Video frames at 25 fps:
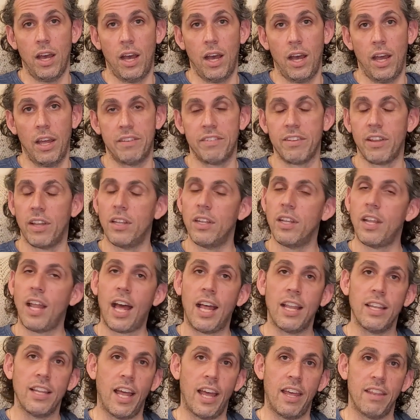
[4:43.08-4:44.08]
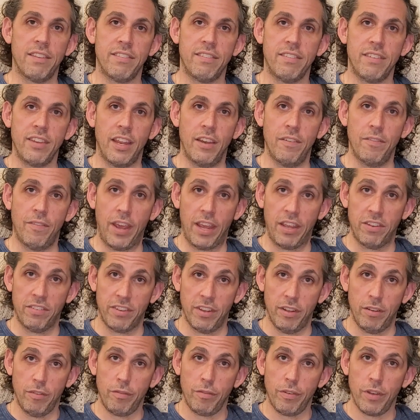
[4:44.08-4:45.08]
It's a lot less
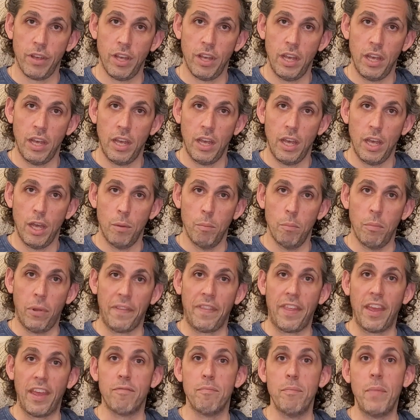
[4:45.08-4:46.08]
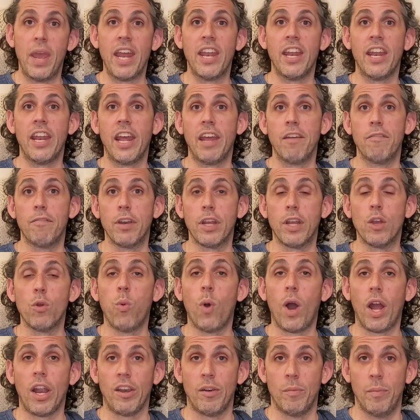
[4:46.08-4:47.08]
invasive, but they've made it a
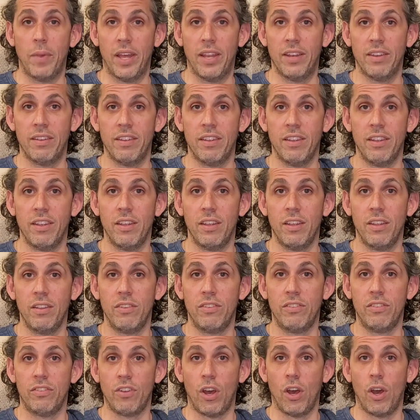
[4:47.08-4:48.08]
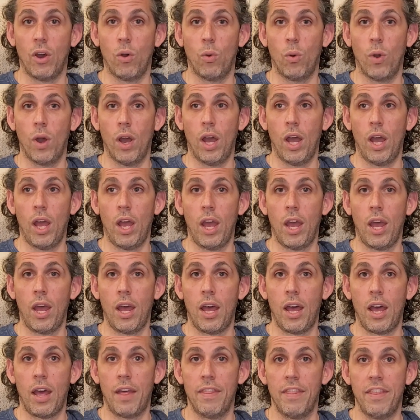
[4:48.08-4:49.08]
requirement. So
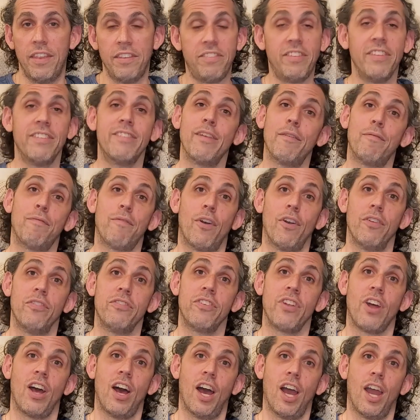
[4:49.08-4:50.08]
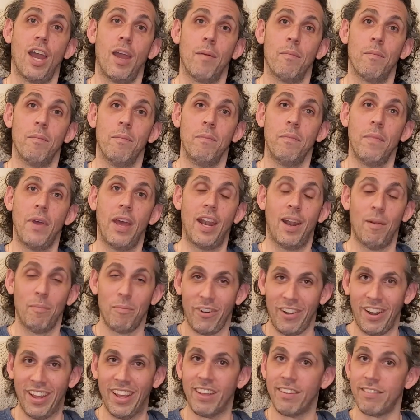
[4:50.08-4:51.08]
this is the first time, and I'm
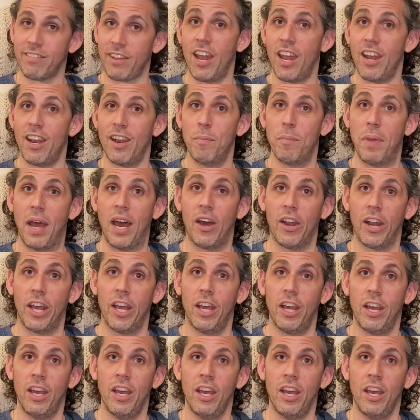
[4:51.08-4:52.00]
pretty excited about it,